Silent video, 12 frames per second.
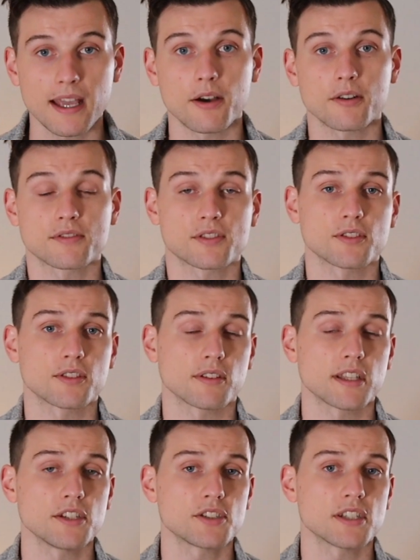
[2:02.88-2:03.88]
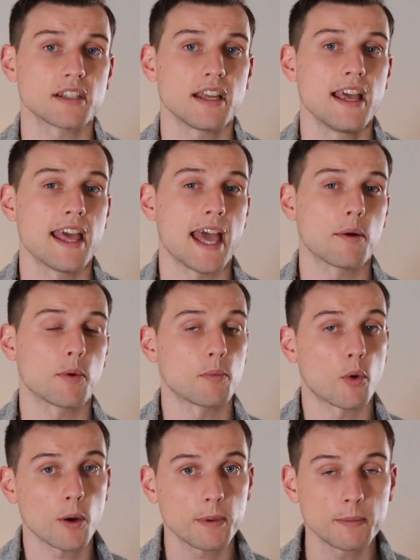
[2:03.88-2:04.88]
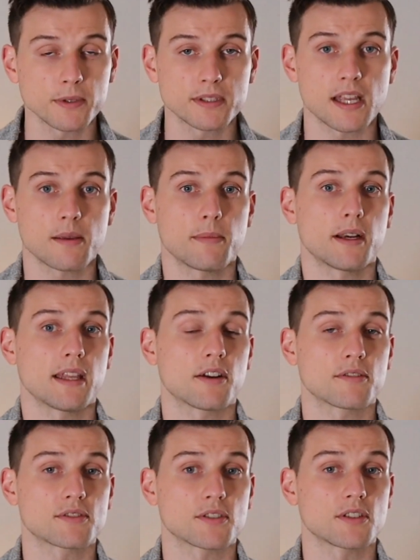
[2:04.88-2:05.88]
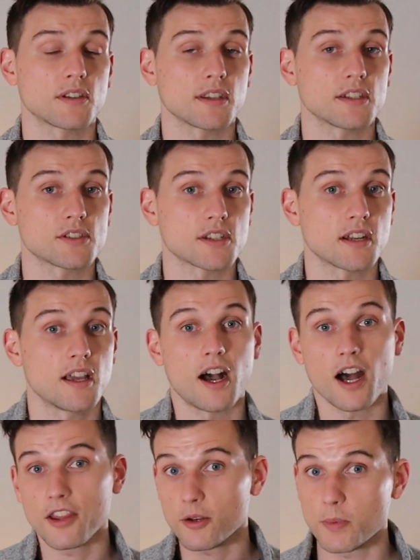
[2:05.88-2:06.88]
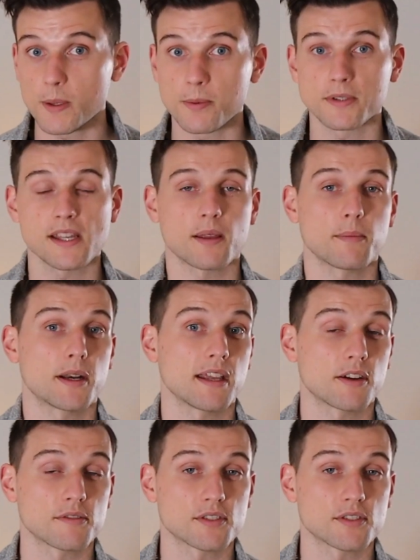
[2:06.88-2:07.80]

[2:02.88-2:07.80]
out of circulation, and when more people take money out of circulation, other people take money out of